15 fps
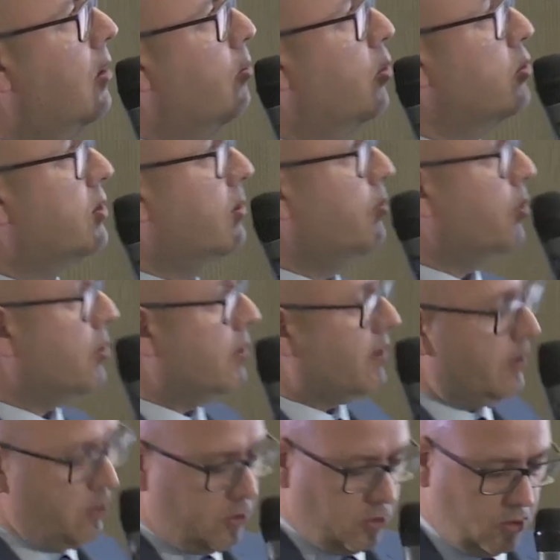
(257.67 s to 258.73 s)
Most
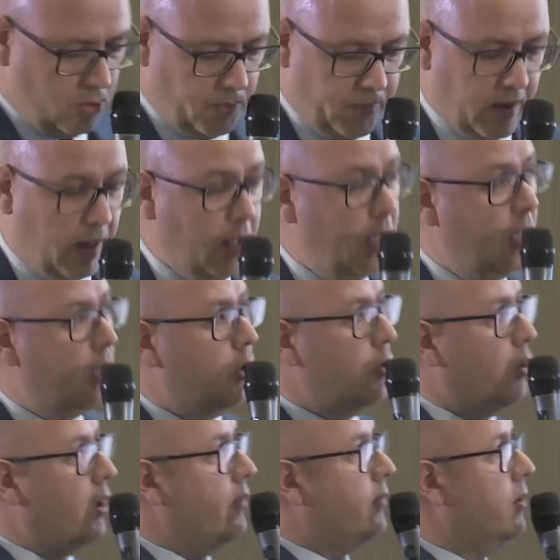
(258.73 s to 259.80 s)
importantly also,
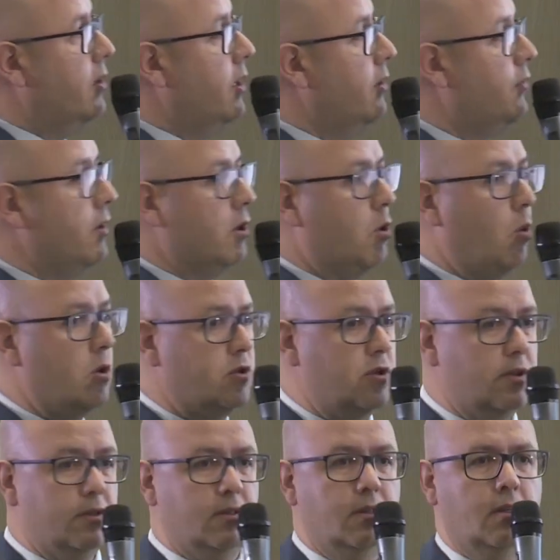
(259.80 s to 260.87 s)
you have the living
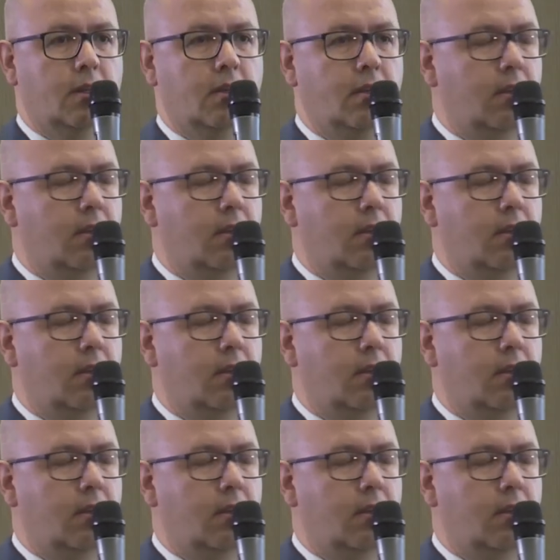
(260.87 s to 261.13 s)
quarters